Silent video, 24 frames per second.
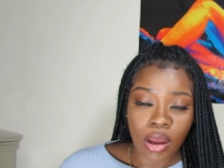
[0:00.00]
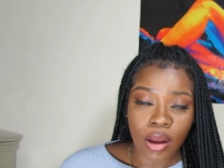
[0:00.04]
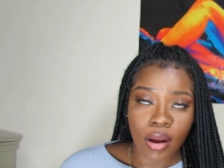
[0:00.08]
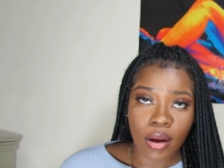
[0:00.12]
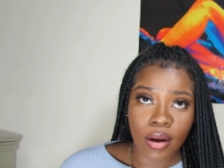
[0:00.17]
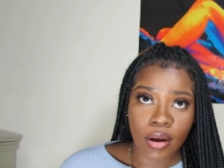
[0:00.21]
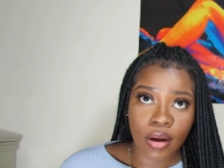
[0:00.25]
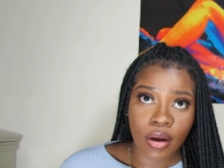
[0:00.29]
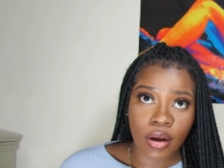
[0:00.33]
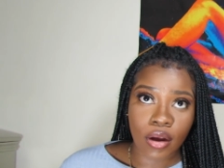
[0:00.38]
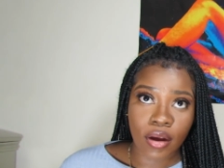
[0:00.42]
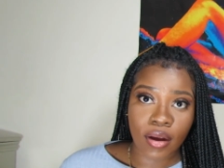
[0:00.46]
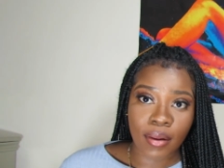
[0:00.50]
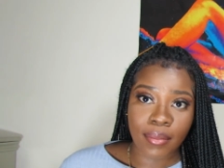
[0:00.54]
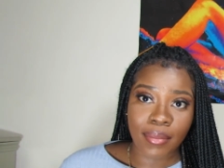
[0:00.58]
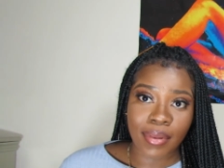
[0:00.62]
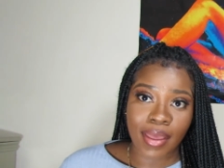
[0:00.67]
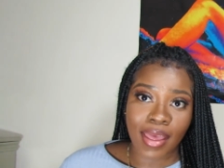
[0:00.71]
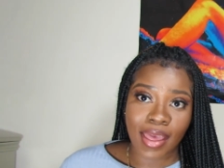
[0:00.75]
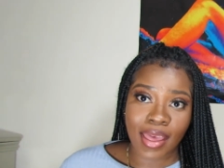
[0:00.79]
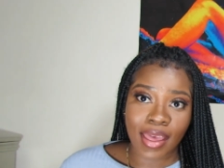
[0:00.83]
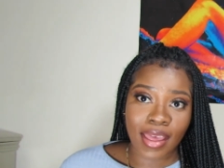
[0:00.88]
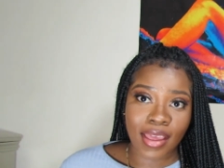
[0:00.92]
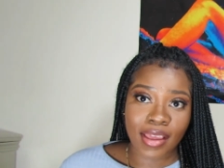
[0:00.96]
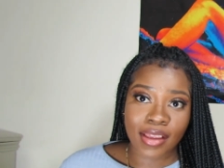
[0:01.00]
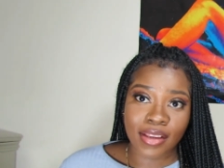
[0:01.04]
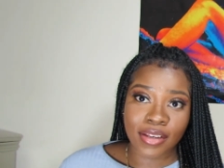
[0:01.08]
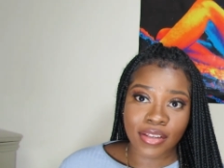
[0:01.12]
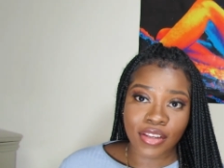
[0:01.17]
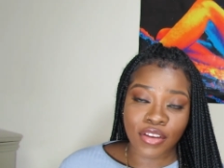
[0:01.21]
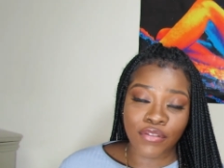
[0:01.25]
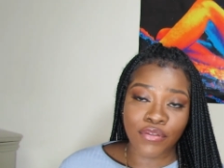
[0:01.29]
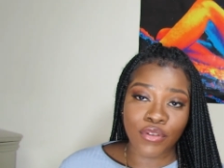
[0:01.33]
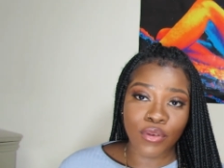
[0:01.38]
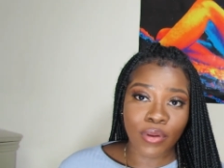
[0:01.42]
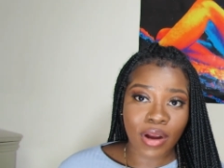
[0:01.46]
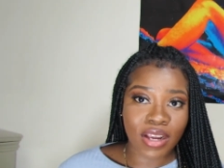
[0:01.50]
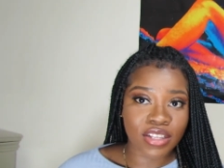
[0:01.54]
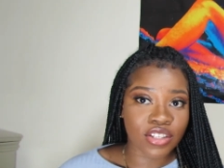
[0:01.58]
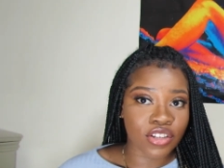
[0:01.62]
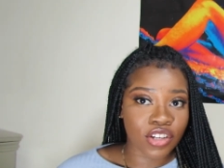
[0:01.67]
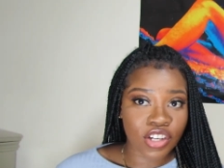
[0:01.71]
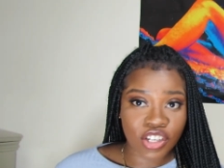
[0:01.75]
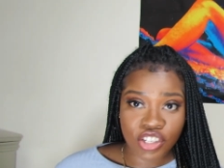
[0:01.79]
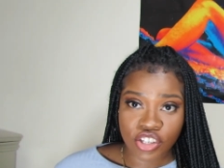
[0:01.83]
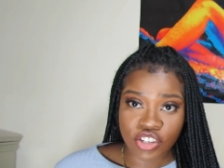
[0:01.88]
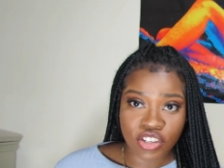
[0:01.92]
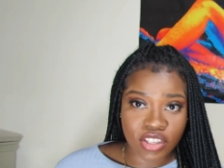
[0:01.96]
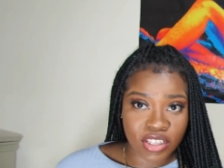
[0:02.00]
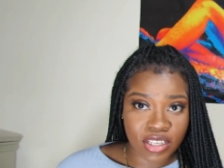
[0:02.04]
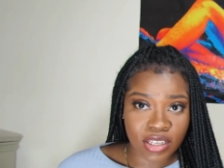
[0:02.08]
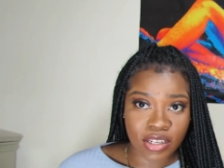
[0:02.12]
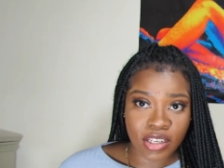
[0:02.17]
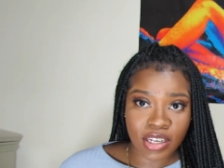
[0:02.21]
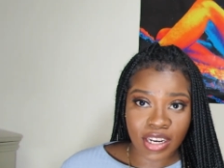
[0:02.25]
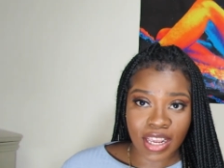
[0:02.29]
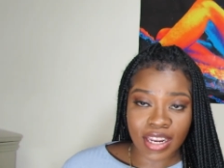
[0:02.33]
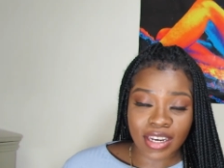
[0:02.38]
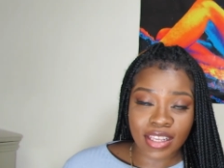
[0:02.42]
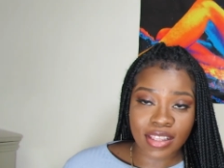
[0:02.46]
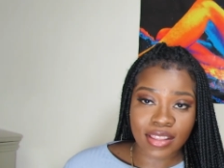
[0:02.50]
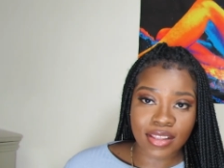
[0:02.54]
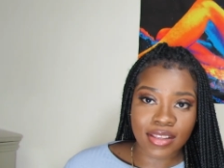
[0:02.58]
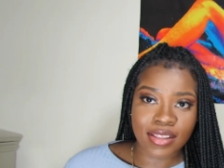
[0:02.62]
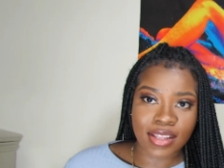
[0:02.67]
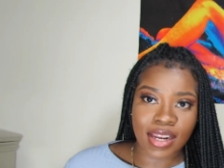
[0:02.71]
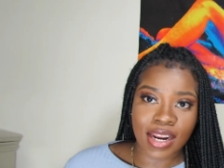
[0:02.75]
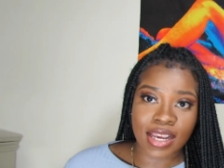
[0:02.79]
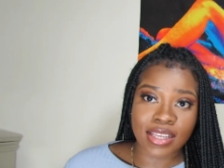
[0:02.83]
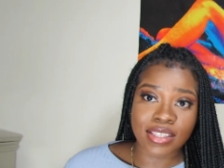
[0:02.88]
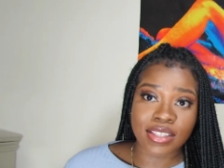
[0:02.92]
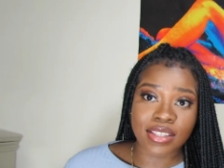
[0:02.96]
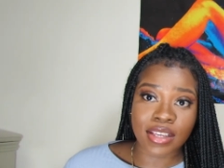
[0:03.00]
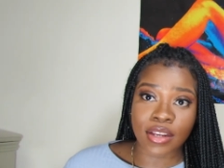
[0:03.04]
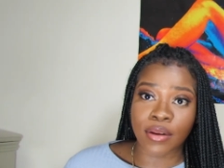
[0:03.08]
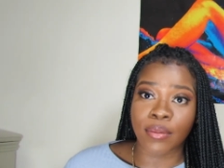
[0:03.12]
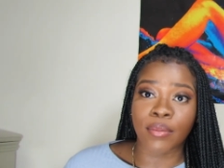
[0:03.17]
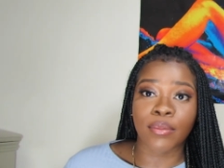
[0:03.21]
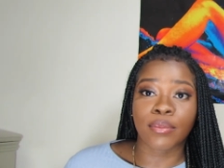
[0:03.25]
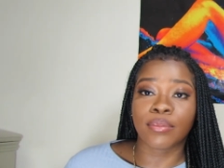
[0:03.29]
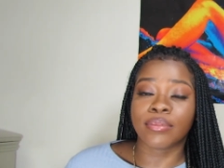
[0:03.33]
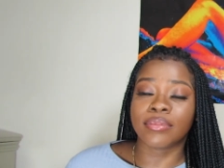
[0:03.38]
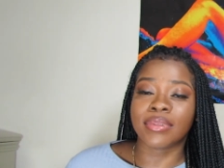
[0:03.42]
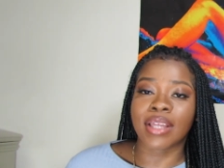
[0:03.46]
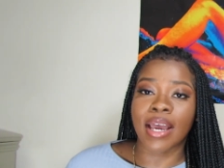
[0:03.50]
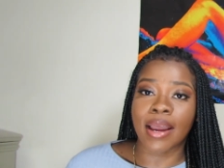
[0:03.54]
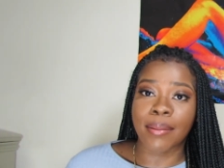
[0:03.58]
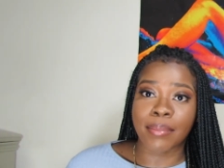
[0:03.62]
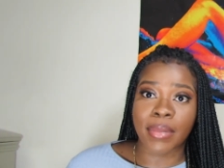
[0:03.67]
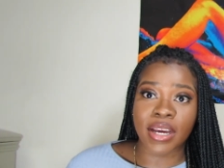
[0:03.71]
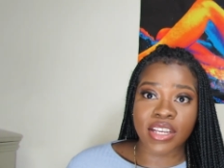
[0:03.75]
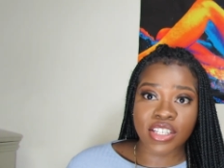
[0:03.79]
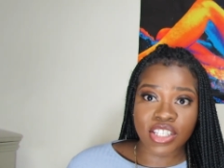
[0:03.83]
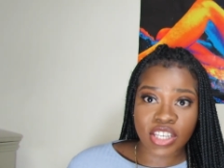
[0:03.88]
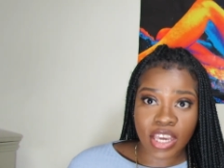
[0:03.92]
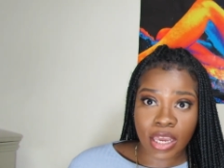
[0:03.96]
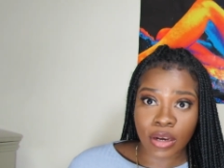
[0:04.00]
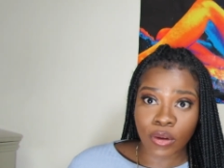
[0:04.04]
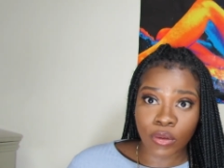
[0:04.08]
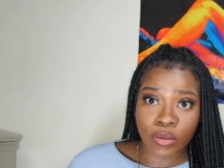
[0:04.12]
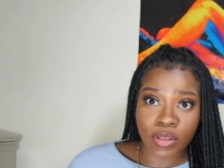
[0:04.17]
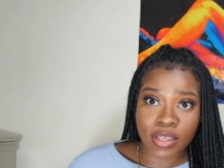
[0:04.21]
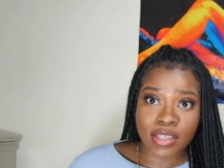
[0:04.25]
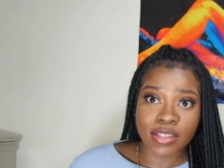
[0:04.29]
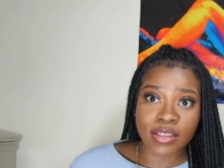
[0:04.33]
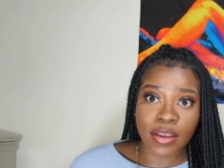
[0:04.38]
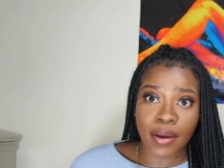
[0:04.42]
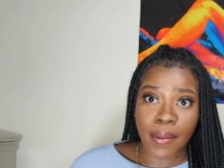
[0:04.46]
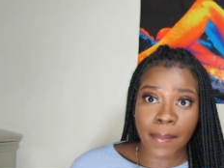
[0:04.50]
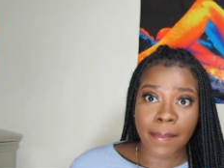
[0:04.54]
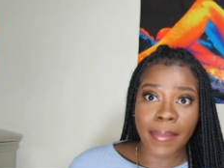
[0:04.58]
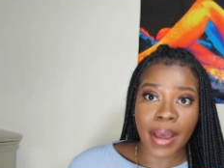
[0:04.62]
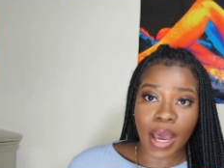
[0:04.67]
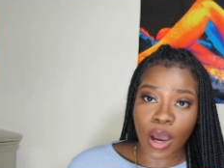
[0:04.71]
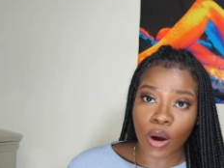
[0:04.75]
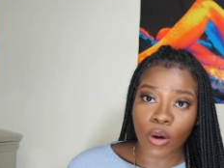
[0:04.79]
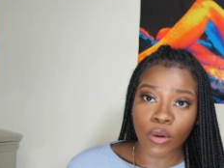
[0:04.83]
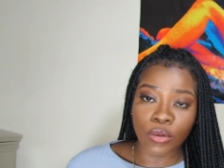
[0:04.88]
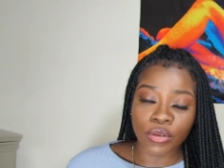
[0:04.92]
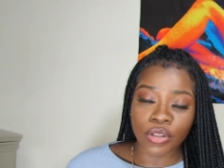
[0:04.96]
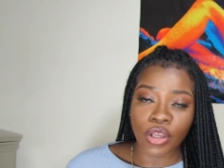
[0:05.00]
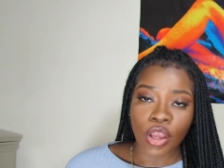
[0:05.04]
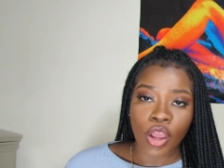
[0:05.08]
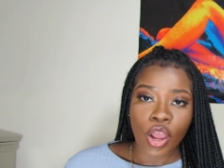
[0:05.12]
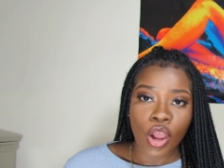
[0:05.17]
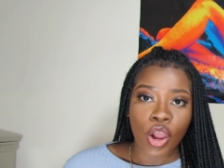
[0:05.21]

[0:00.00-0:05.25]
Um, and if you guys are interested in anything that I said that my channel is about,